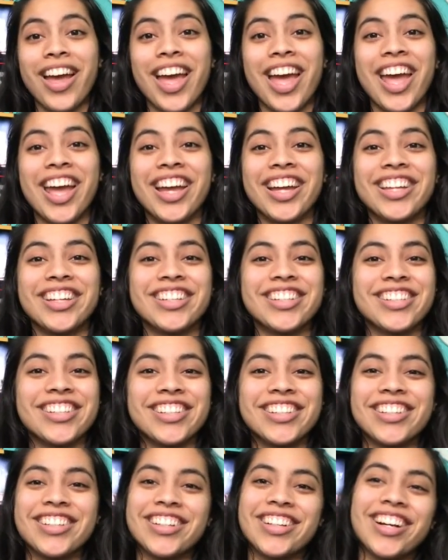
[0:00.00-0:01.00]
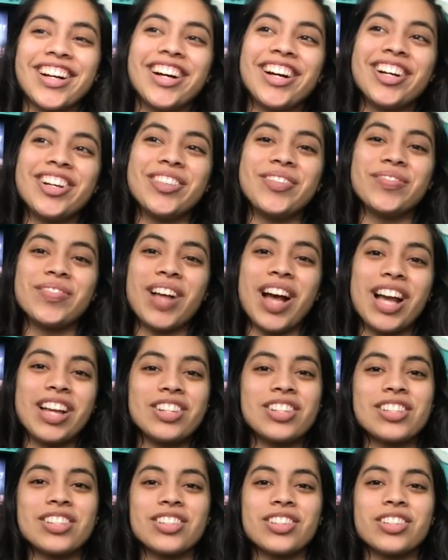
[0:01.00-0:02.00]
And I
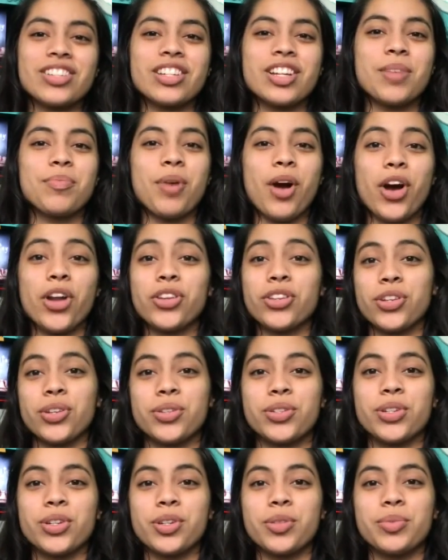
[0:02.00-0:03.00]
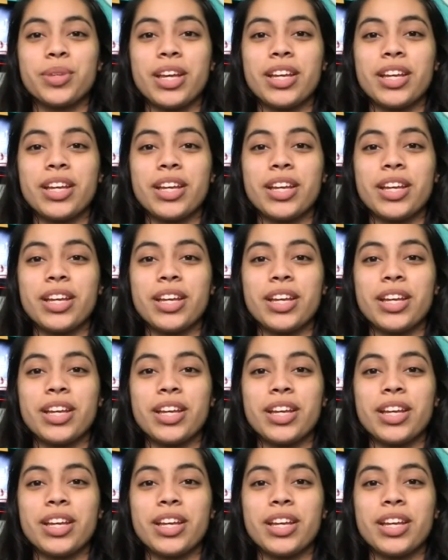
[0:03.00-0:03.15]
just looked it up on YouTube,